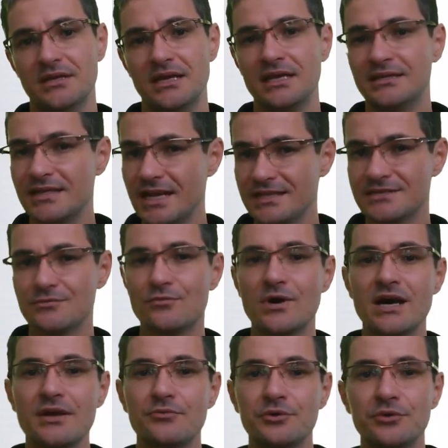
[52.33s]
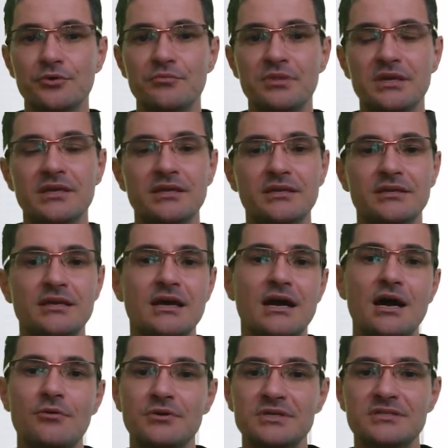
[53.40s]
and that's why we will begin
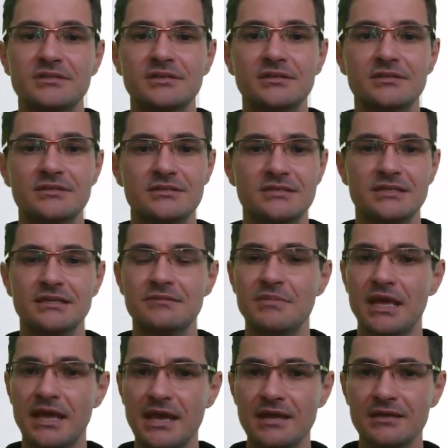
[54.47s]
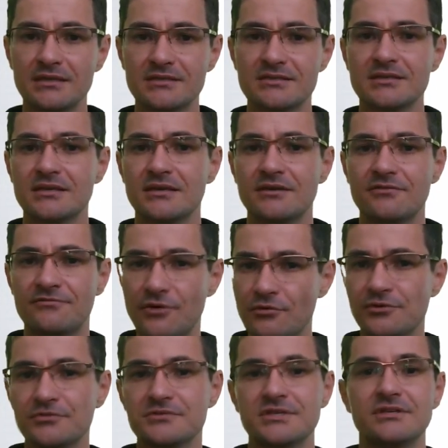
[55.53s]
our studies in mechanics
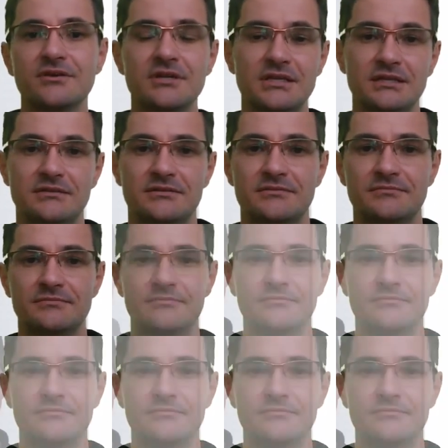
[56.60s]
focusing on it.